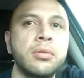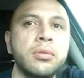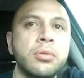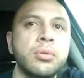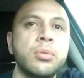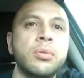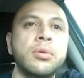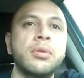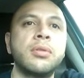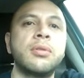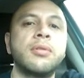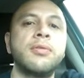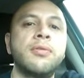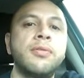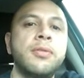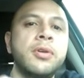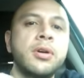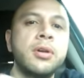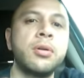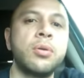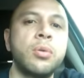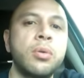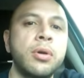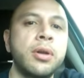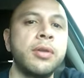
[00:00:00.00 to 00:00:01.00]
do it the
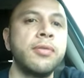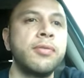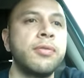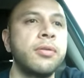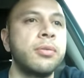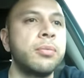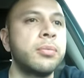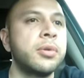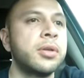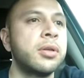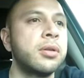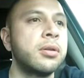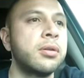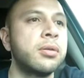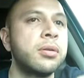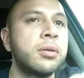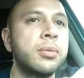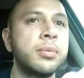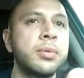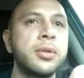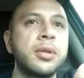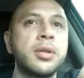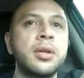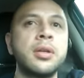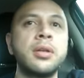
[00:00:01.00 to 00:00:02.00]
fuck away from me, you know what
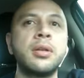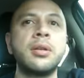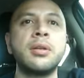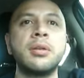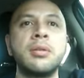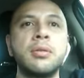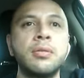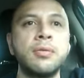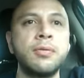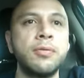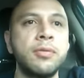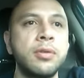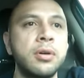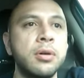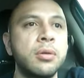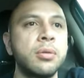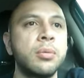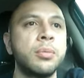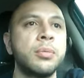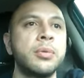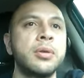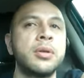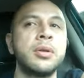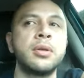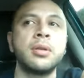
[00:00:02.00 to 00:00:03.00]
I'm saying? Don't fuck
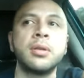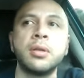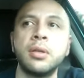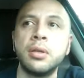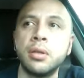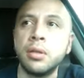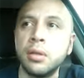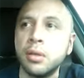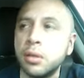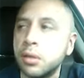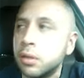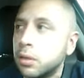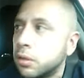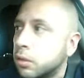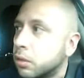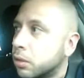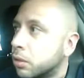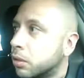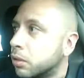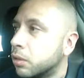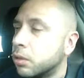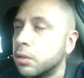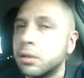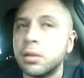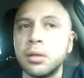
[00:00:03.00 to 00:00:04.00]
with me.
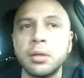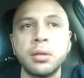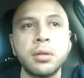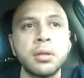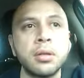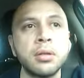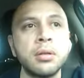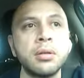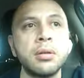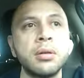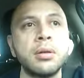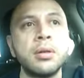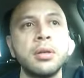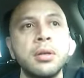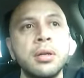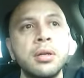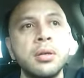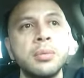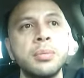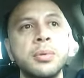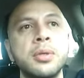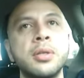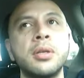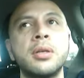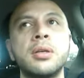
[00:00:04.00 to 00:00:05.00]
That's all
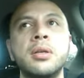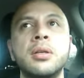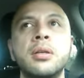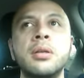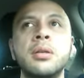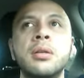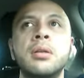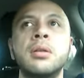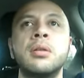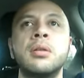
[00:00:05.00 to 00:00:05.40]
I'm saying.